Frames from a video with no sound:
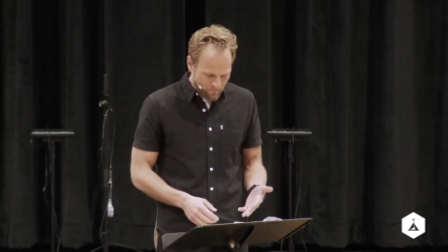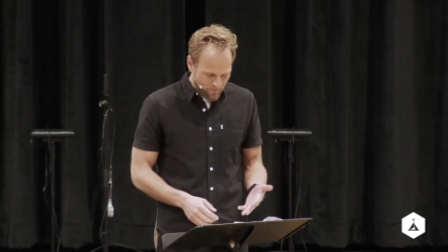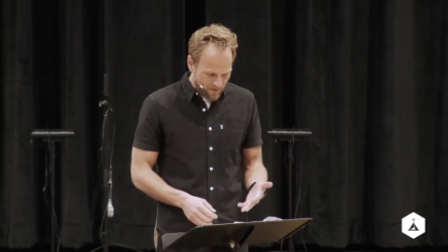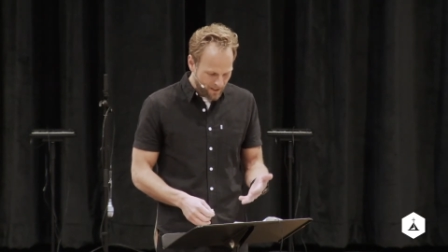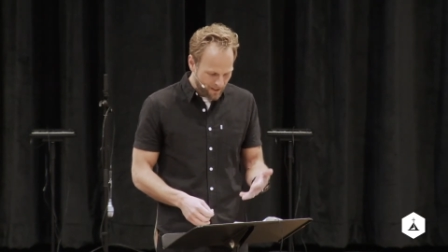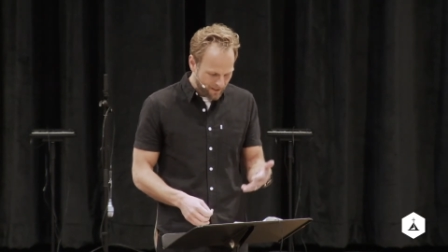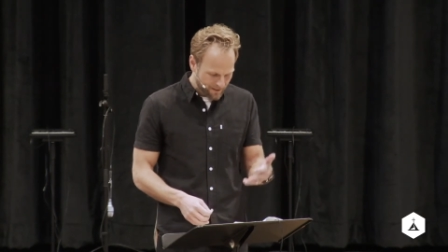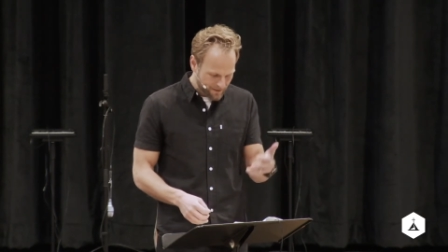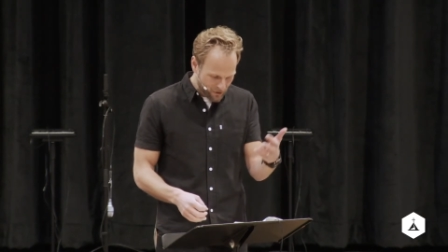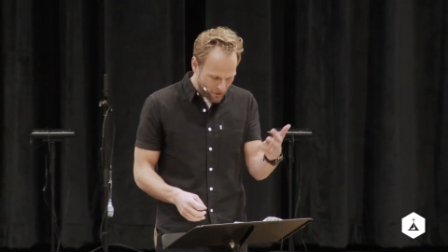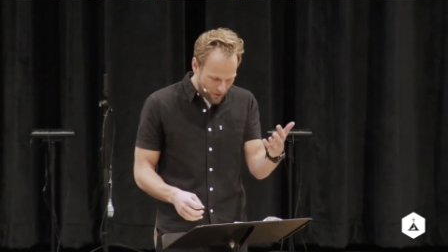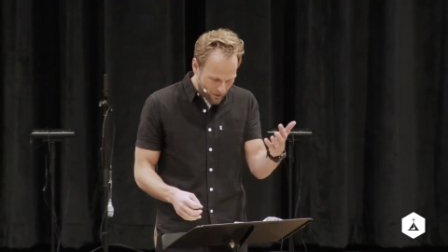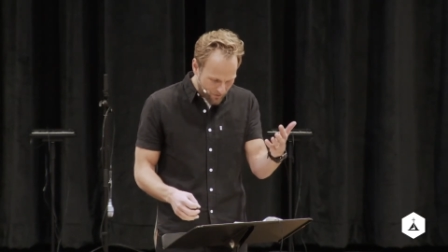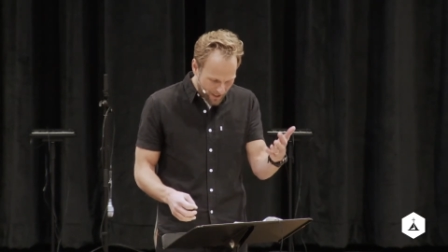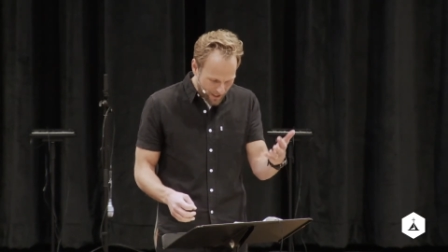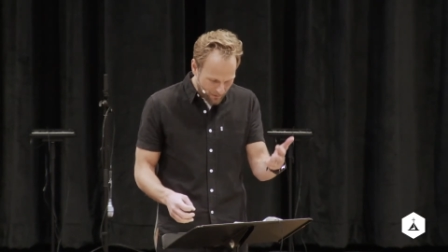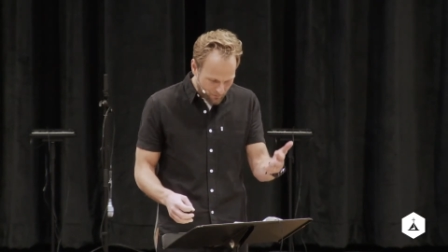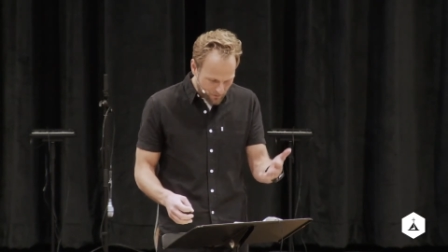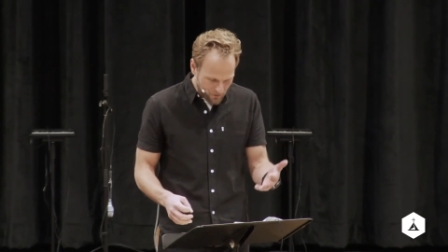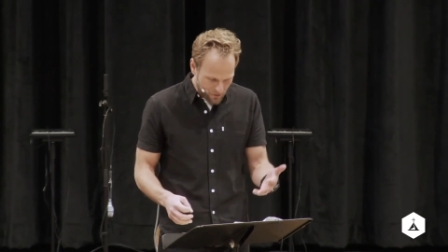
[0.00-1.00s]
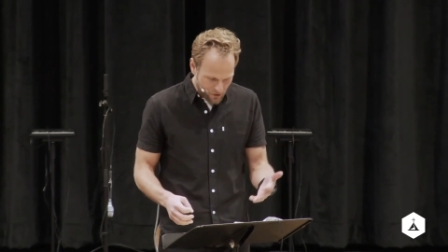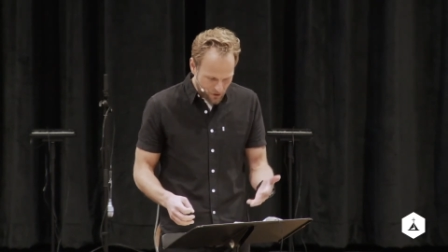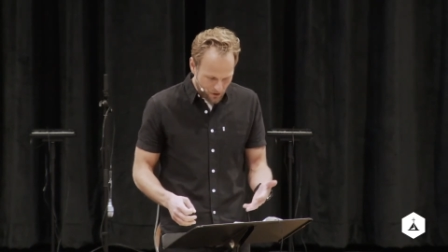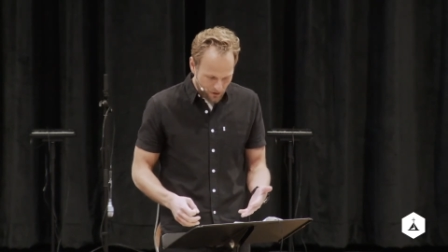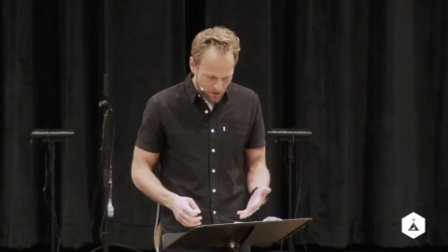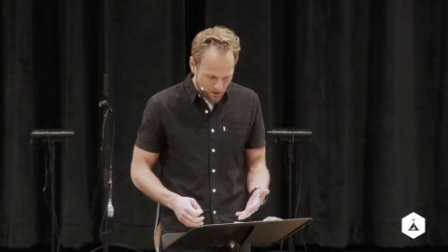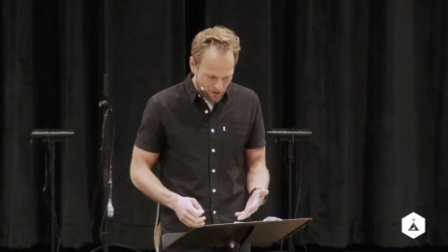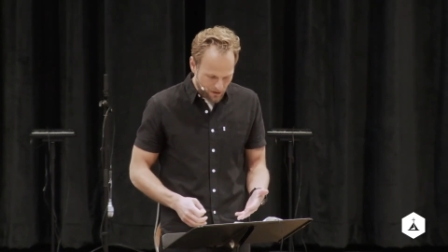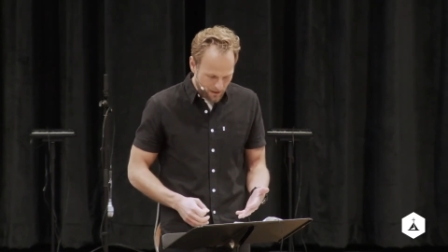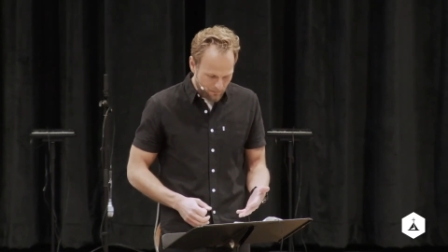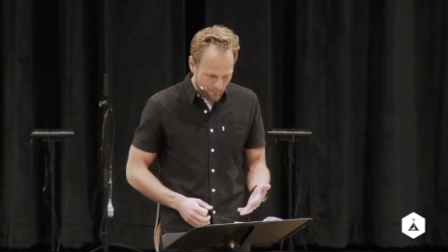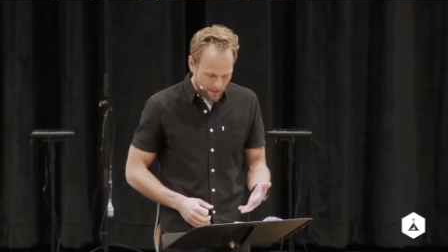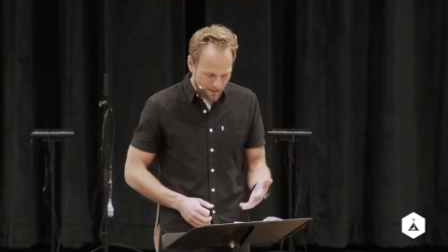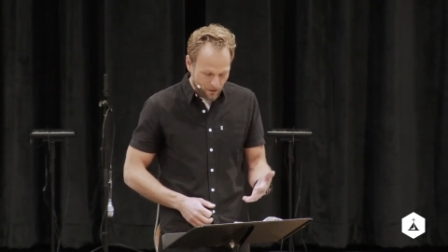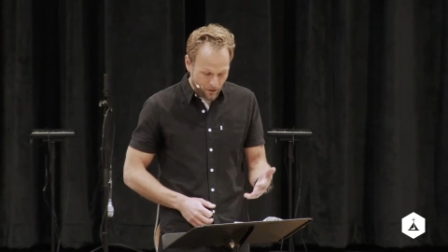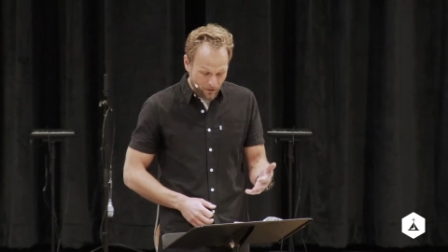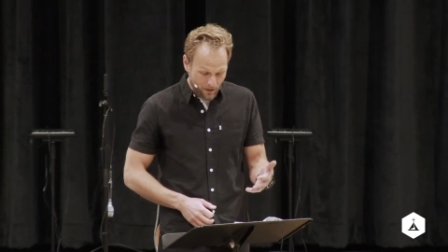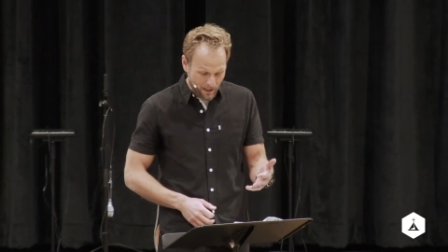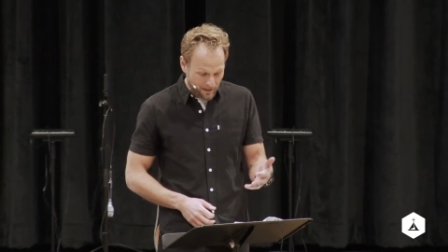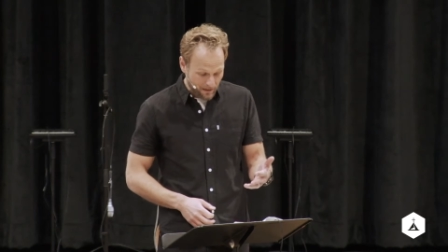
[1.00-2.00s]
God saw that was good, and He made
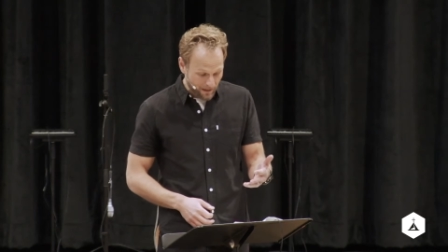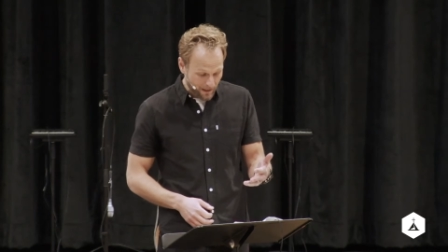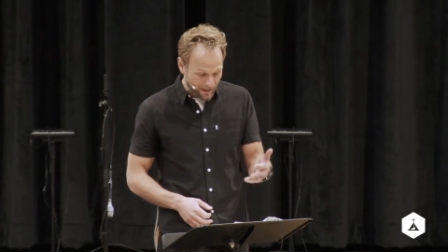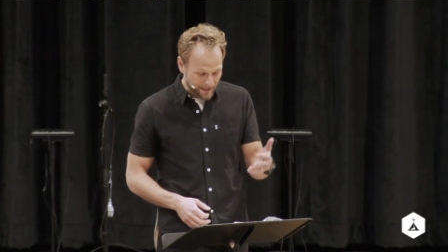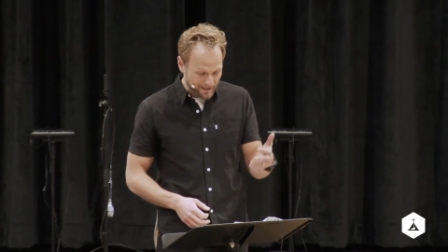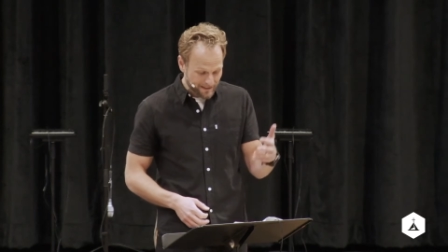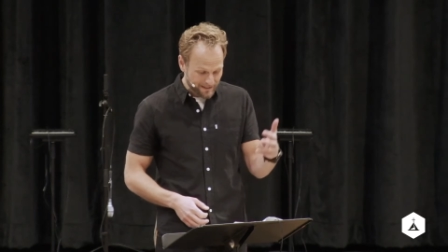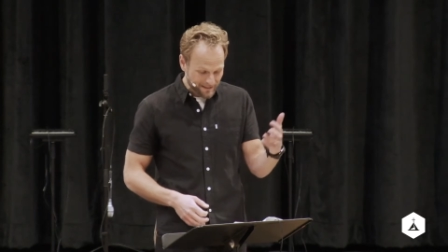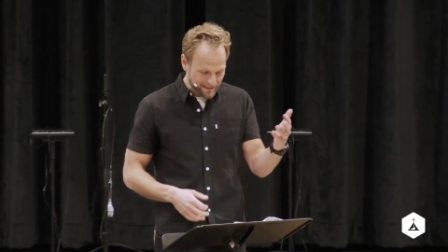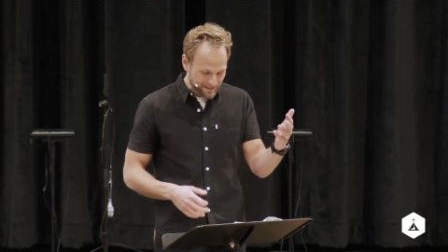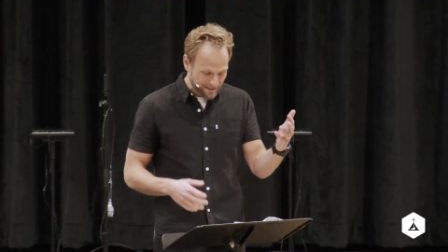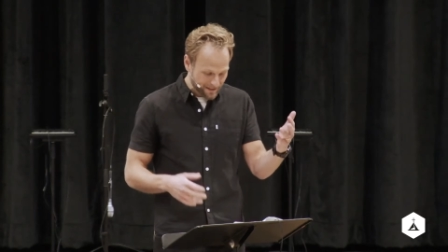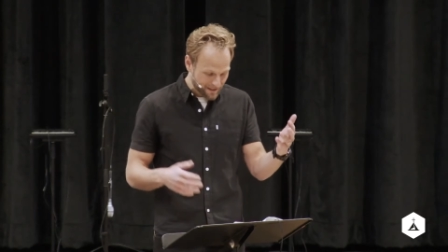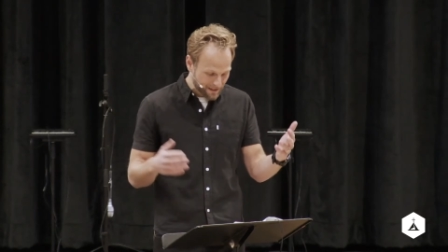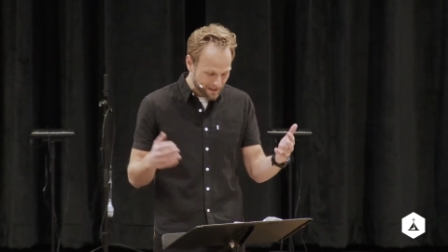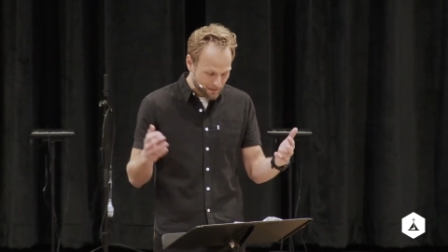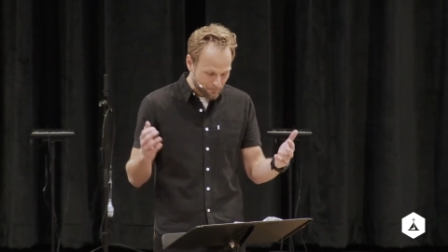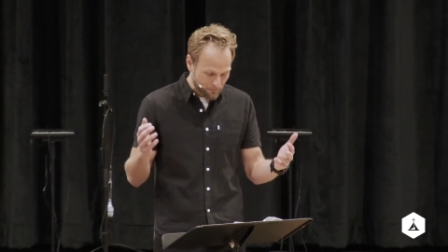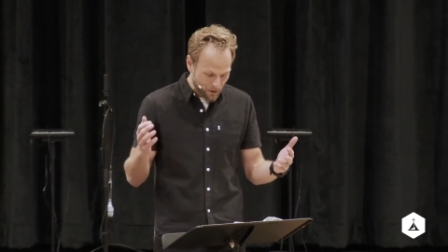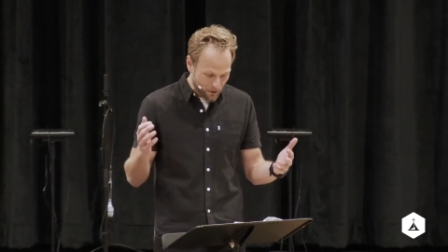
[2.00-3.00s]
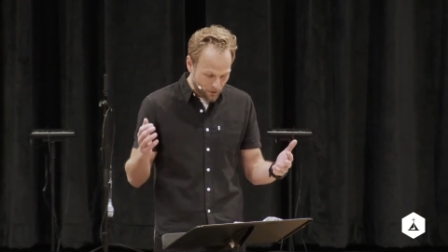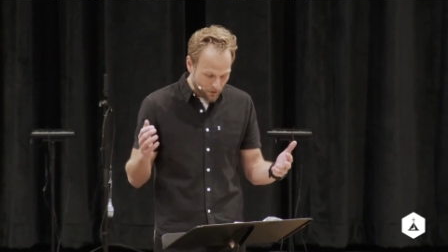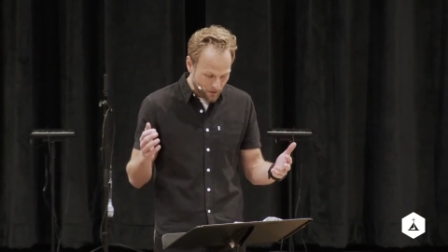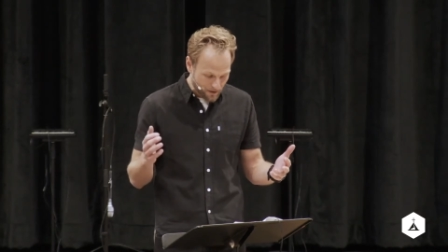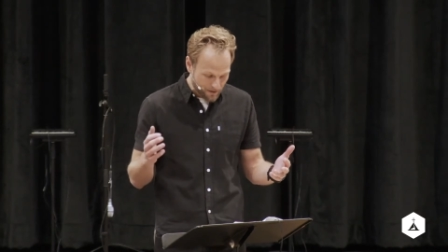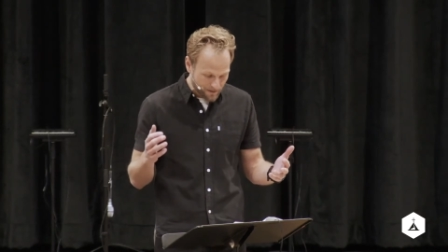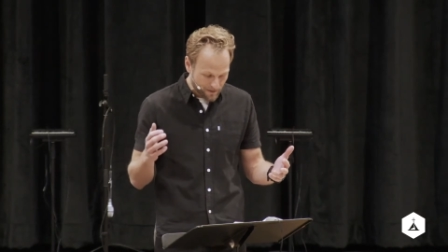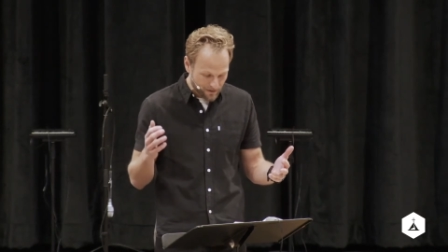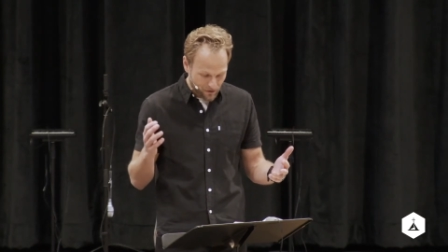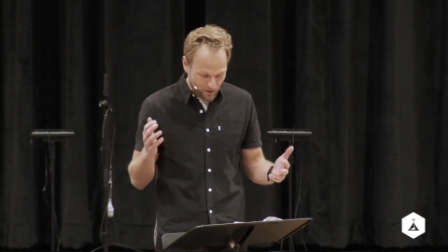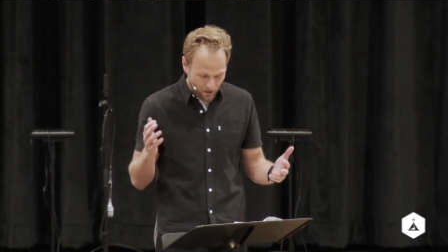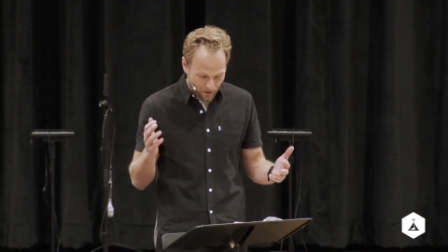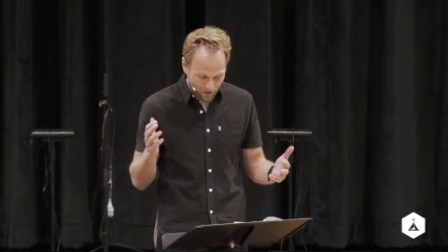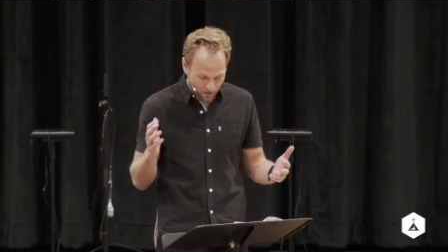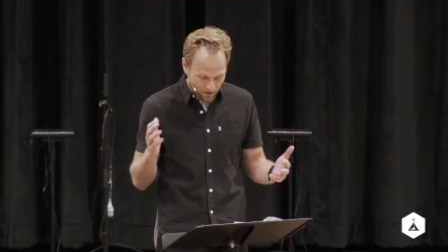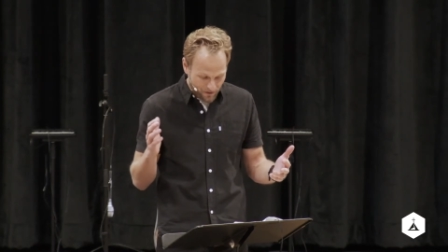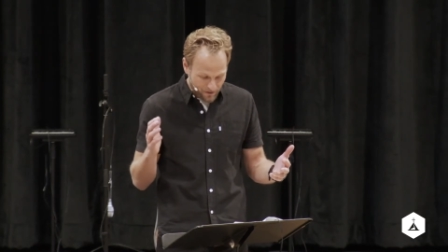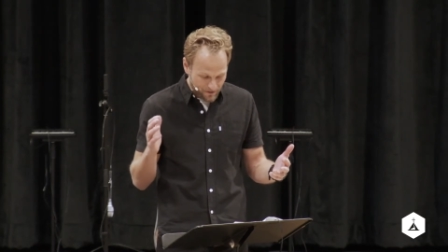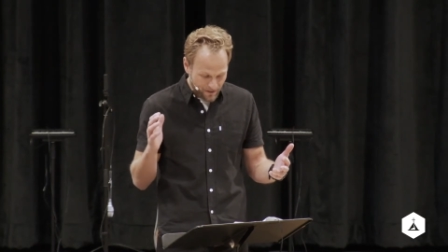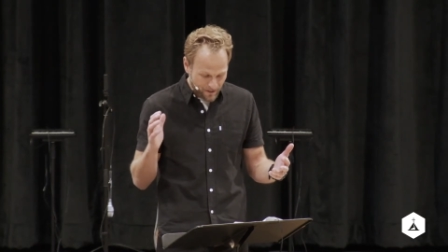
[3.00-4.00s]
the great lights, the sun and the moon and the
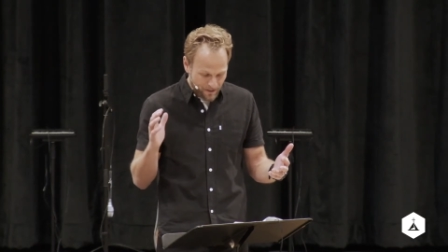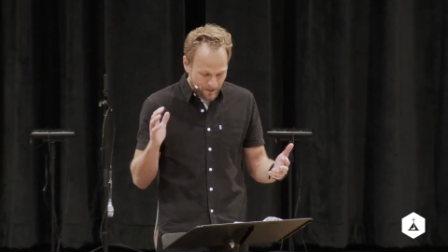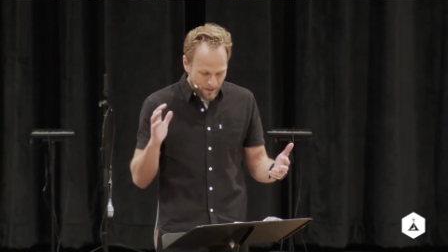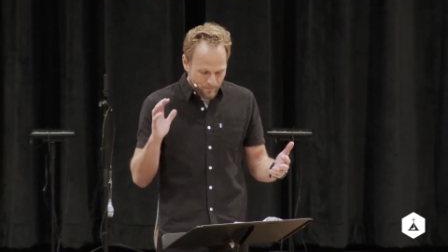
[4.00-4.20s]
stars